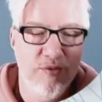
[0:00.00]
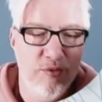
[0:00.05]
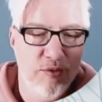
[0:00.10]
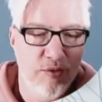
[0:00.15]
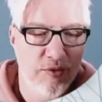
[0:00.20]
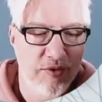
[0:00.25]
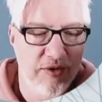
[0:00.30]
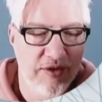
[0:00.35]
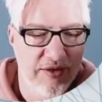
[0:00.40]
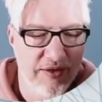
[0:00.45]

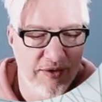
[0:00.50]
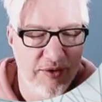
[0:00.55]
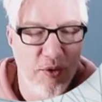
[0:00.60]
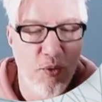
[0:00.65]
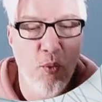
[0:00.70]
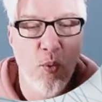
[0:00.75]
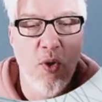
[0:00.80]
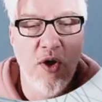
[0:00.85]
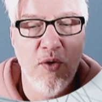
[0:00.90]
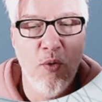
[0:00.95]
what one
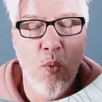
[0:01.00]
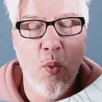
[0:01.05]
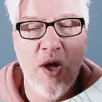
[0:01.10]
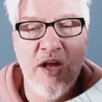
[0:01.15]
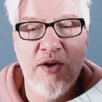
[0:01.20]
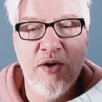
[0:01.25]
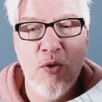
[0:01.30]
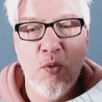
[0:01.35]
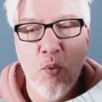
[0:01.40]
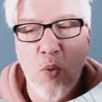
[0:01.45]

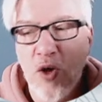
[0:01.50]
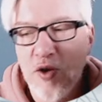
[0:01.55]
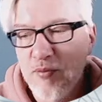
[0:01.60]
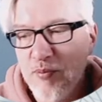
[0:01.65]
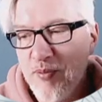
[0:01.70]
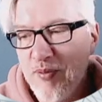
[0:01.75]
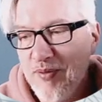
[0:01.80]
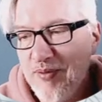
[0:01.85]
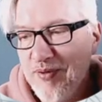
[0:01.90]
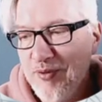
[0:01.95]
one one
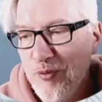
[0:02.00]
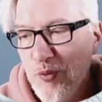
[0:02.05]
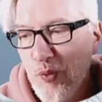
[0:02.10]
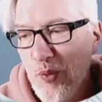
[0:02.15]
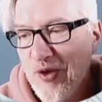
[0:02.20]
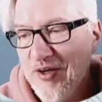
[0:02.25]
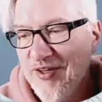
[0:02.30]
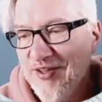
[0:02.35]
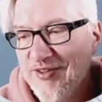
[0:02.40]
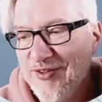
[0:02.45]
is
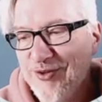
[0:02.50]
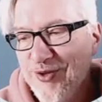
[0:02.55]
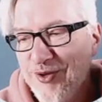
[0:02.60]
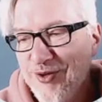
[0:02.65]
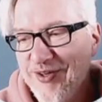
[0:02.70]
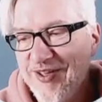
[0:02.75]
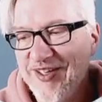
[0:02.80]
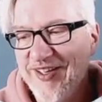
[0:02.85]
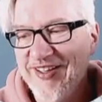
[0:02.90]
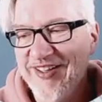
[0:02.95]
talking and
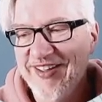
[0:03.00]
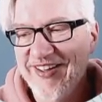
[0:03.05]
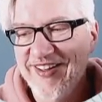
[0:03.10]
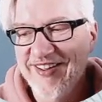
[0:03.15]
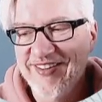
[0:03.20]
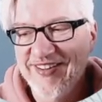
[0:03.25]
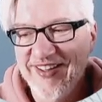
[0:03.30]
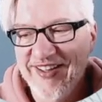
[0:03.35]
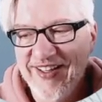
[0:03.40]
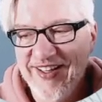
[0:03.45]
the
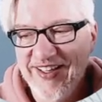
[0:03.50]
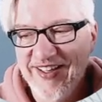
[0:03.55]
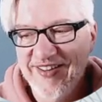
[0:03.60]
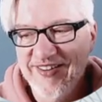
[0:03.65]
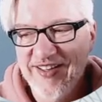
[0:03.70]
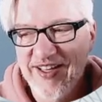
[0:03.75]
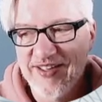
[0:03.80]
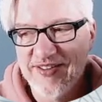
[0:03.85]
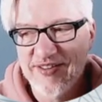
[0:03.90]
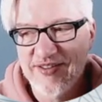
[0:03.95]
others are
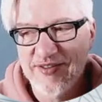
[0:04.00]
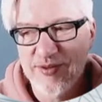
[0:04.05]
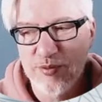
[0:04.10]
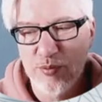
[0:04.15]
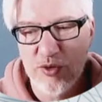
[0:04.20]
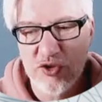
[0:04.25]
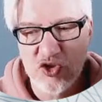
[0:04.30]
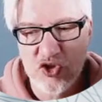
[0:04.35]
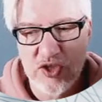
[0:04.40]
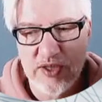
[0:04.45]
watching.
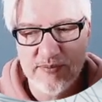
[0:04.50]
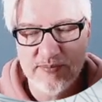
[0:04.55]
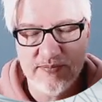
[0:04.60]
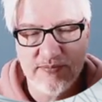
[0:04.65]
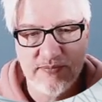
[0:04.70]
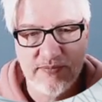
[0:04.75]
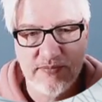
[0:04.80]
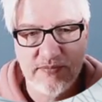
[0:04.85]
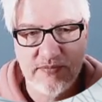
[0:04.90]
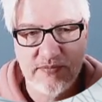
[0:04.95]

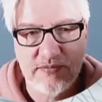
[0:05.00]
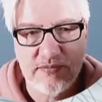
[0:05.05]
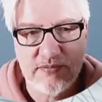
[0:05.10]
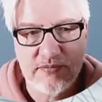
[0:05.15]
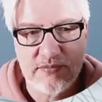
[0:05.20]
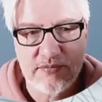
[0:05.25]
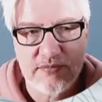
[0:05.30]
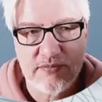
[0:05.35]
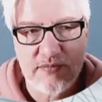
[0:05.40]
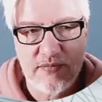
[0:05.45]

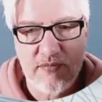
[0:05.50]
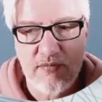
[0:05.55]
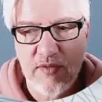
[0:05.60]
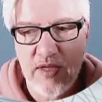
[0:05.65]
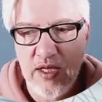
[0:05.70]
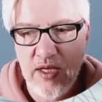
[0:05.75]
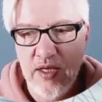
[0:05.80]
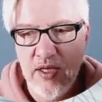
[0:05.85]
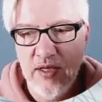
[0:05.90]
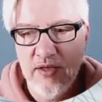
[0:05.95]
So
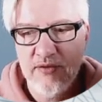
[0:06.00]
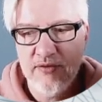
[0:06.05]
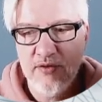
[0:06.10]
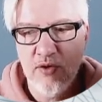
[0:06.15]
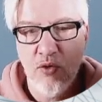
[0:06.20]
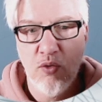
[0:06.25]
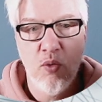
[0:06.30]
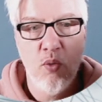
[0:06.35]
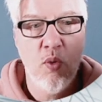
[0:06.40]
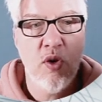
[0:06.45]
what
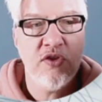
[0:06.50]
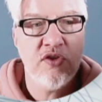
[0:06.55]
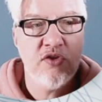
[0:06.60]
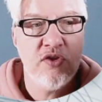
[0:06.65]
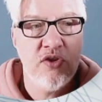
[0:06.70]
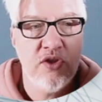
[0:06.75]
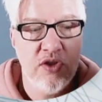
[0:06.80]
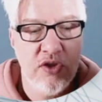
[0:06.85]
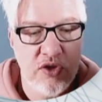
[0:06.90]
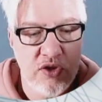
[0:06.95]
do
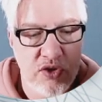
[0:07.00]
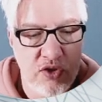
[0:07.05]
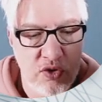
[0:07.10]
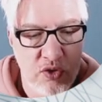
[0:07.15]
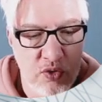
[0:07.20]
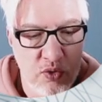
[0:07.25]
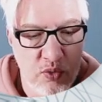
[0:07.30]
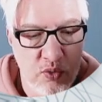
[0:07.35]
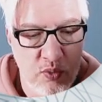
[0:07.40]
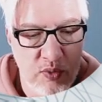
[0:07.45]
we
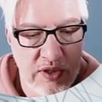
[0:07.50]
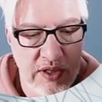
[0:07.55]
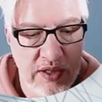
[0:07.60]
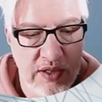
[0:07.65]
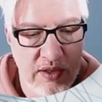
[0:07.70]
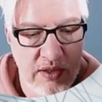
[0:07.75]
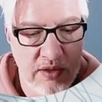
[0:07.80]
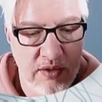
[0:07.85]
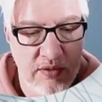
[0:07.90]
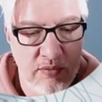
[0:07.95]
want to
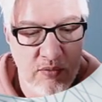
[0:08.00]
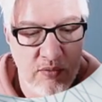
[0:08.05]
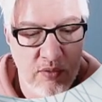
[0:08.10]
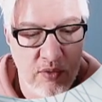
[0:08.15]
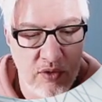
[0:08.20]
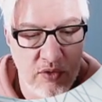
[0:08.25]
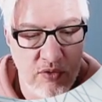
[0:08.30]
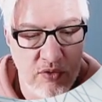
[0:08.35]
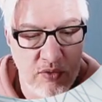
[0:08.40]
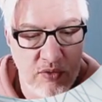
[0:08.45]
do
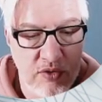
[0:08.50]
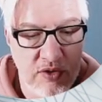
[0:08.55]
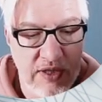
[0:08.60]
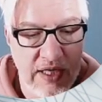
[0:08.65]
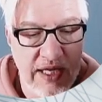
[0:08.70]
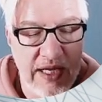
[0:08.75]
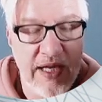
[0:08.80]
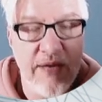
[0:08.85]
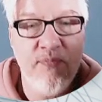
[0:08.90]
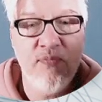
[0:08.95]
today?
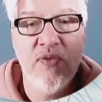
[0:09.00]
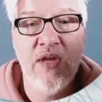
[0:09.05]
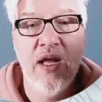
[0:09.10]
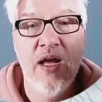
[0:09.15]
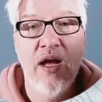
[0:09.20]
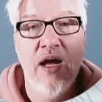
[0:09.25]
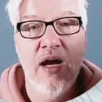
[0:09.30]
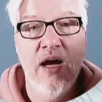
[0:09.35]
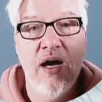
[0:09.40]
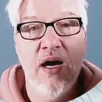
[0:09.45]

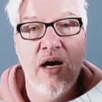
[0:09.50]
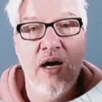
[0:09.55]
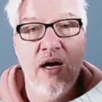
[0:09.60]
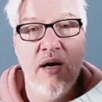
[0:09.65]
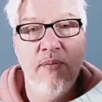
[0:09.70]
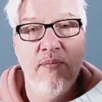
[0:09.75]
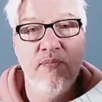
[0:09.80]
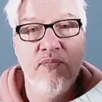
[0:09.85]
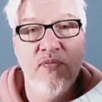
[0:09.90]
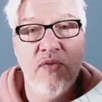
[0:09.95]
Um,
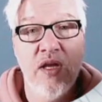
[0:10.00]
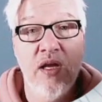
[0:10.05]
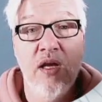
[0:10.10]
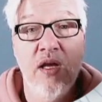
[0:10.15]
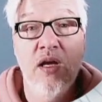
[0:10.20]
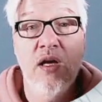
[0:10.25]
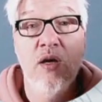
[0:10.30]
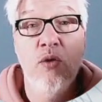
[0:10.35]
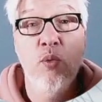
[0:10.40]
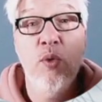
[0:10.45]
we will have
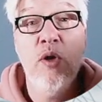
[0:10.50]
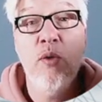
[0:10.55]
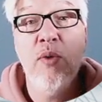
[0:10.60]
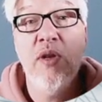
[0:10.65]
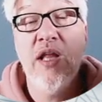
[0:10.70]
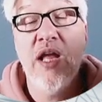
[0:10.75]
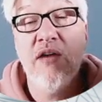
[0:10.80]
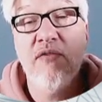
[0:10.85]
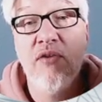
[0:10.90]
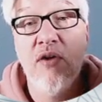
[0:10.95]
a look
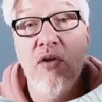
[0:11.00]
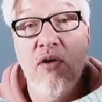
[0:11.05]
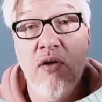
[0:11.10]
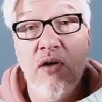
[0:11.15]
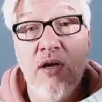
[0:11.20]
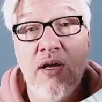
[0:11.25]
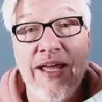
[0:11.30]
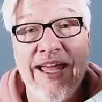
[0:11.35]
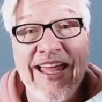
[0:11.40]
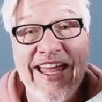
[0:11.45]

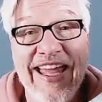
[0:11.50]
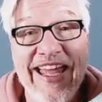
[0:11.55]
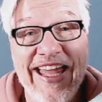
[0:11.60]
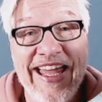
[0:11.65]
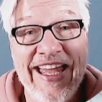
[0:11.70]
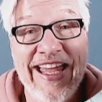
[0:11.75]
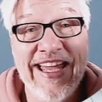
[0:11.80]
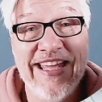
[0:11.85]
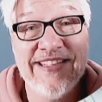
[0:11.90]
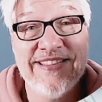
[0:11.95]
at
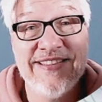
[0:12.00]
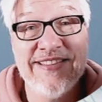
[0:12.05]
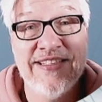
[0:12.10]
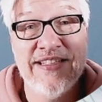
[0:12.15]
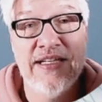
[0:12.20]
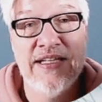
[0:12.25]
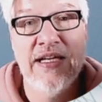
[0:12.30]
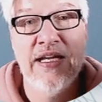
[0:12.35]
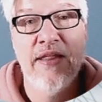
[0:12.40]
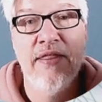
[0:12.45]
the
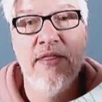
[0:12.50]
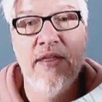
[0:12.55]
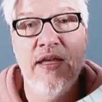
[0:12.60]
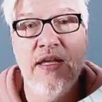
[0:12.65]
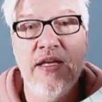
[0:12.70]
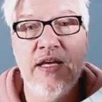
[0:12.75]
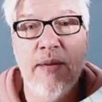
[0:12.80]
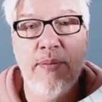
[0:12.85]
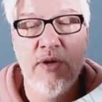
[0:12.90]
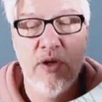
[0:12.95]
Capital One
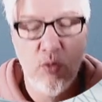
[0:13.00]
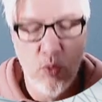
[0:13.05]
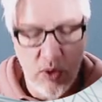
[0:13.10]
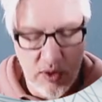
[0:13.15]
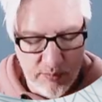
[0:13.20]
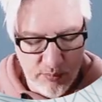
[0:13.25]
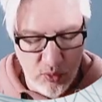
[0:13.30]
breach